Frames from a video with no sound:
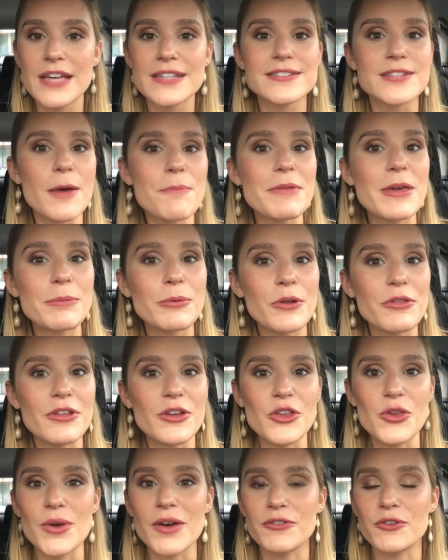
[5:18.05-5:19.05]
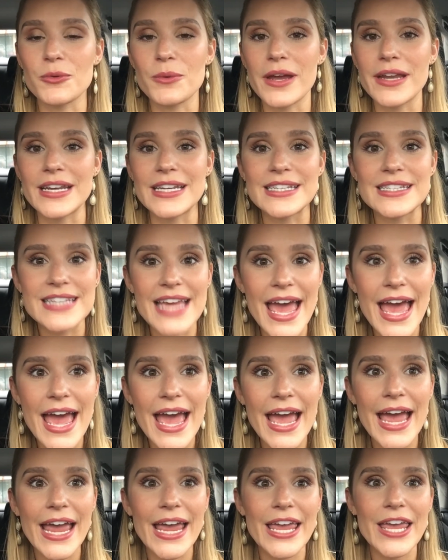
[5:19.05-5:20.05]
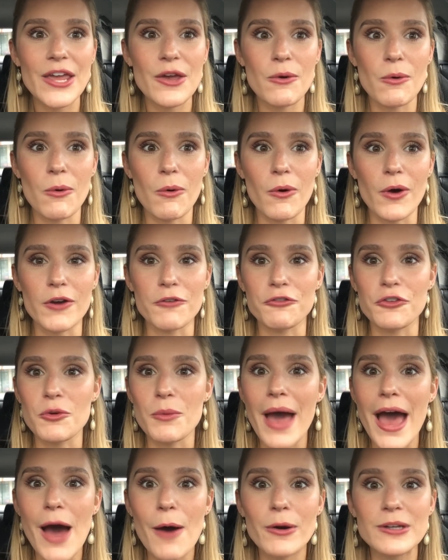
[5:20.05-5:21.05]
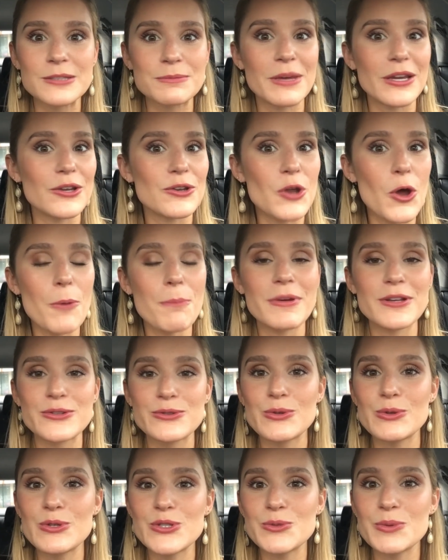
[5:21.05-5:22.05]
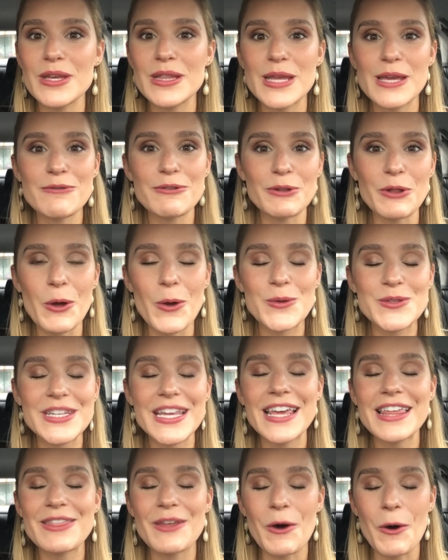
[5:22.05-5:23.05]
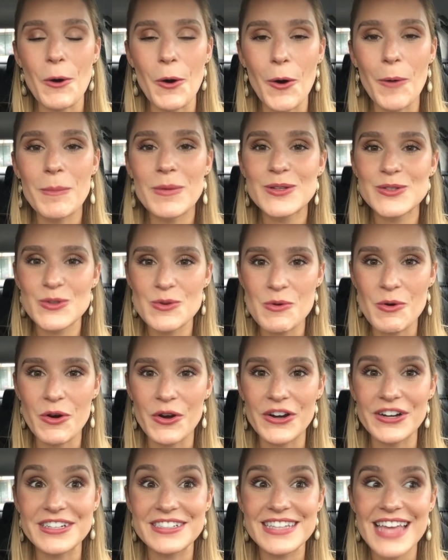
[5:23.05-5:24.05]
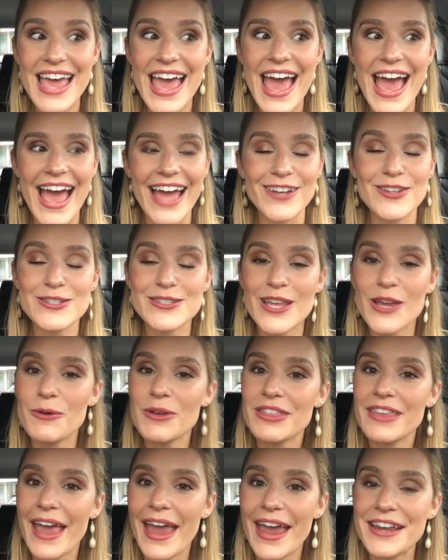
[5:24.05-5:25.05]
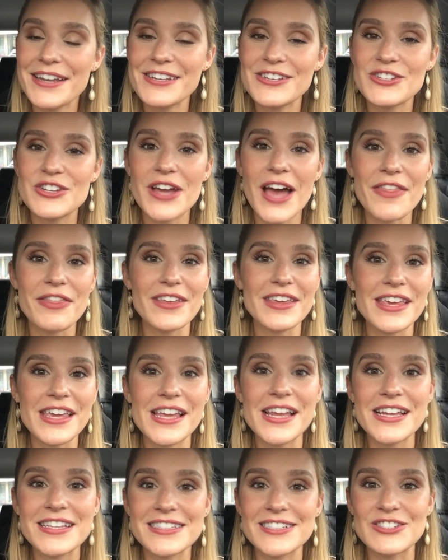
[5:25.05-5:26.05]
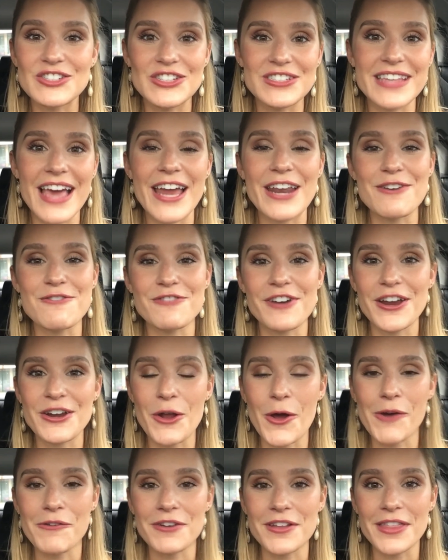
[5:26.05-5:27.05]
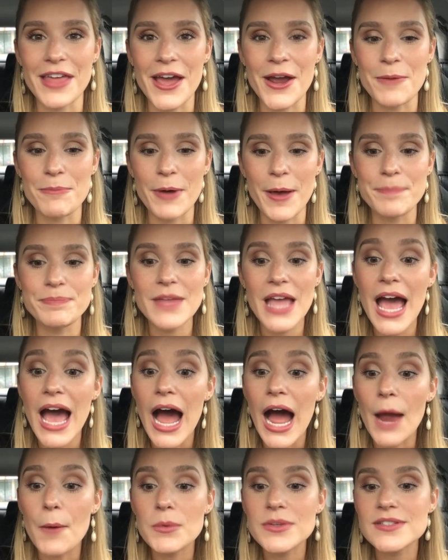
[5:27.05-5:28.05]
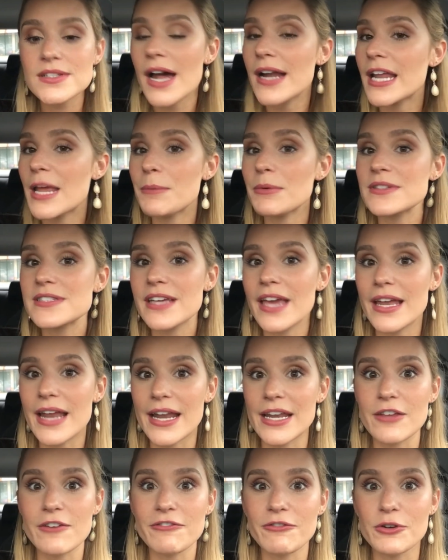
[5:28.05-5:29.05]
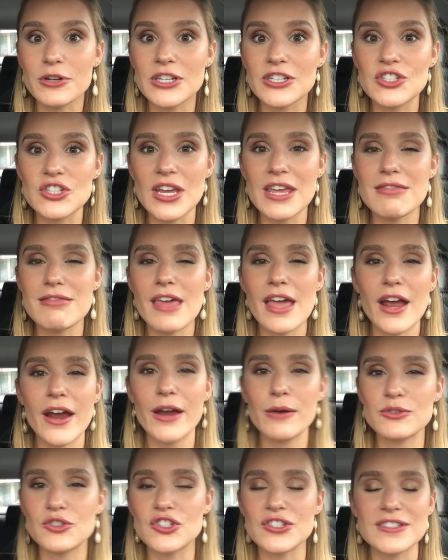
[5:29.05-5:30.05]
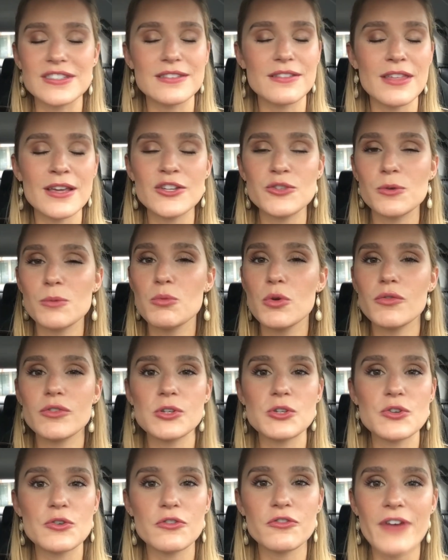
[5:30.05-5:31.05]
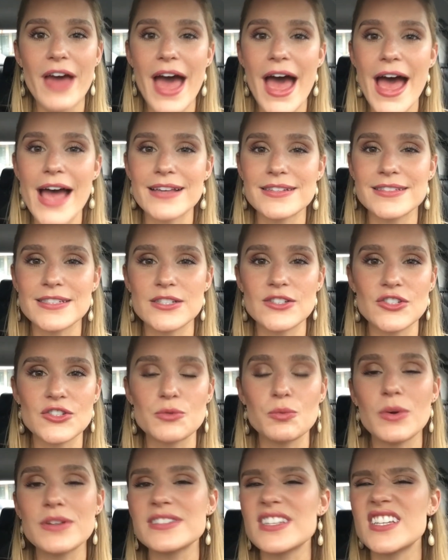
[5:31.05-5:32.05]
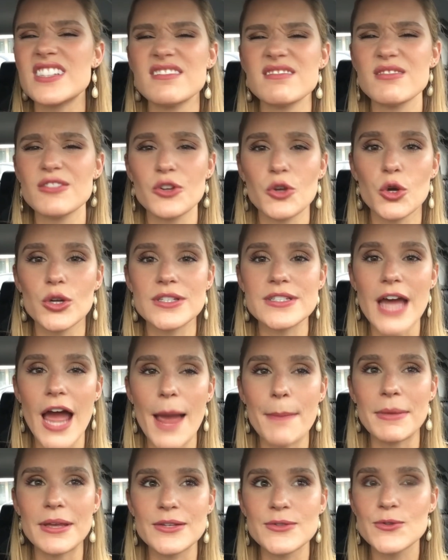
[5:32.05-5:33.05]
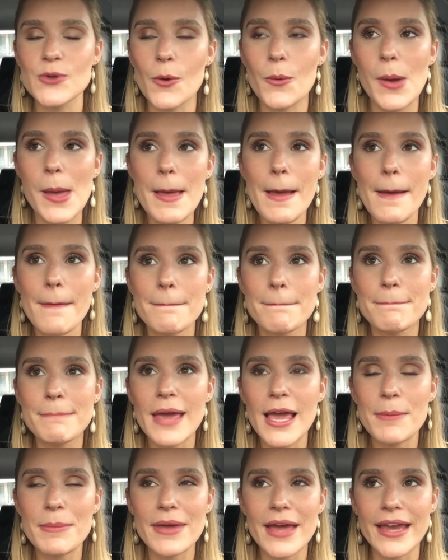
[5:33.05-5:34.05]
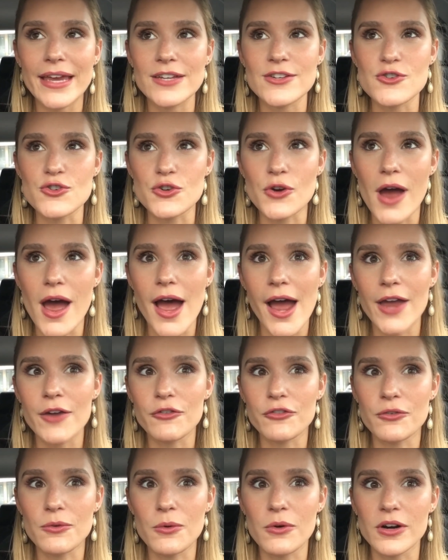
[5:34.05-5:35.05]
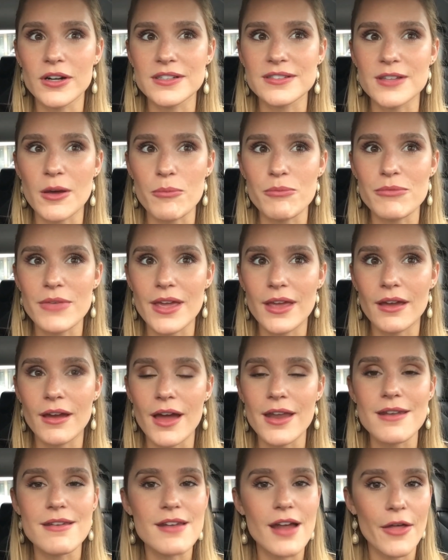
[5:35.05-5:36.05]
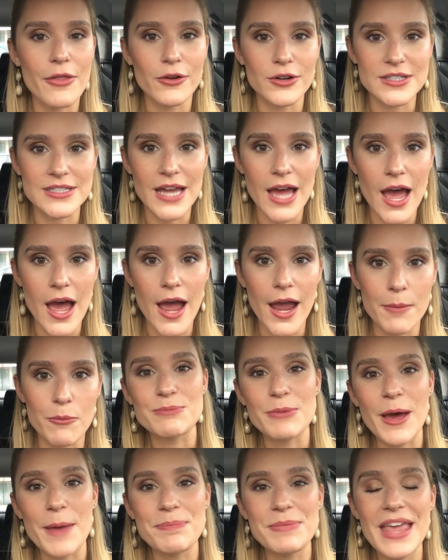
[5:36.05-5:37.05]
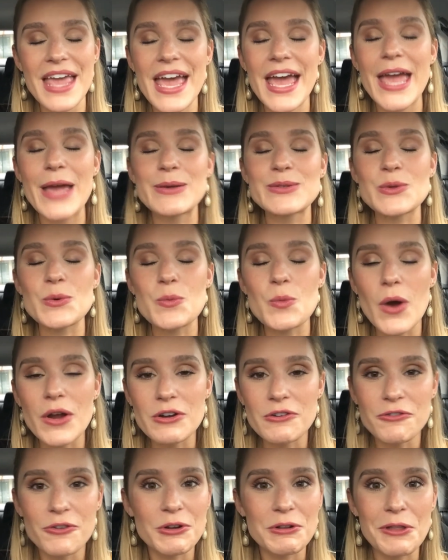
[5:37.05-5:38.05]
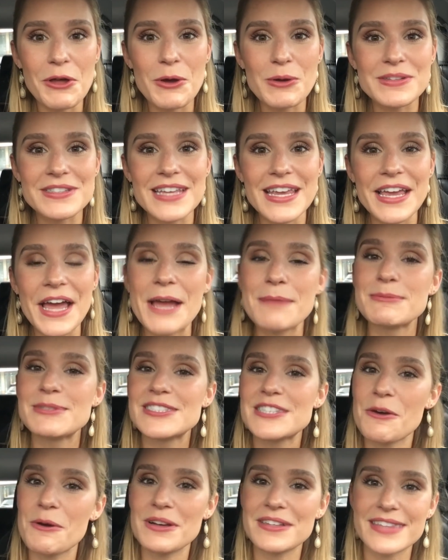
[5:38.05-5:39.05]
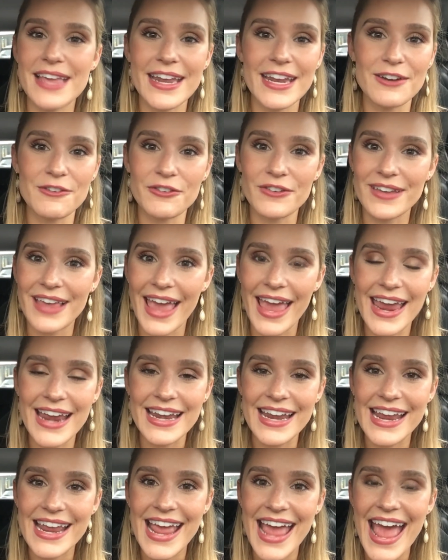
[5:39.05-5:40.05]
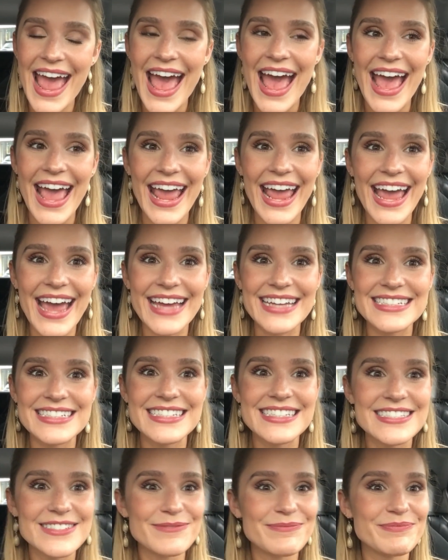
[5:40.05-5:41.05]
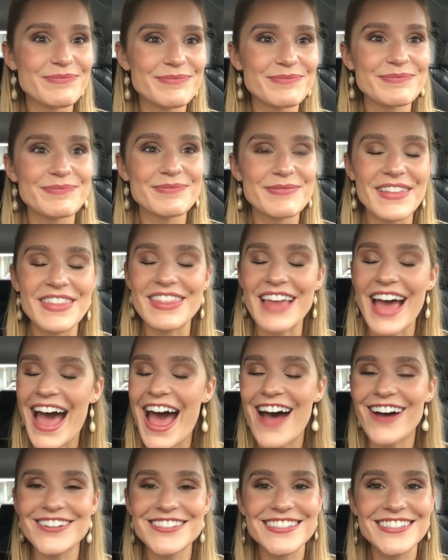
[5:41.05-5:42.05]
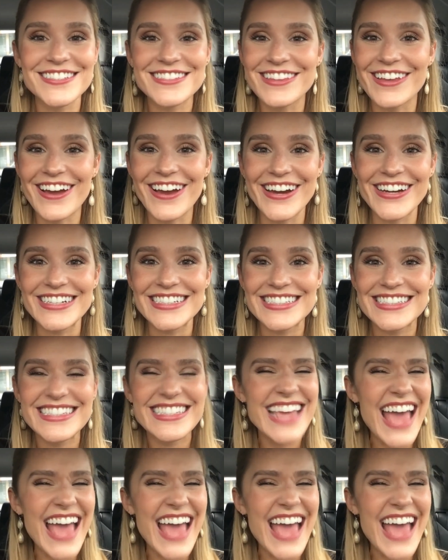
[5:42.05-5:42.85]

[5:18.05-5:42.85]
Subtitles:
Some people think you have to wait a day or a few hours. I'm like, nope, as soon as we leave closing, the home is yours. And just like with Katie, she got the keys and she's headed right over there. But I was not able to get any footage in there. It was just, things were moving too fast. It just wasn't good timing. So maybe I can try for something another time. But it was a wonderful closing. I'm so excited for Katie, and the house is theirs.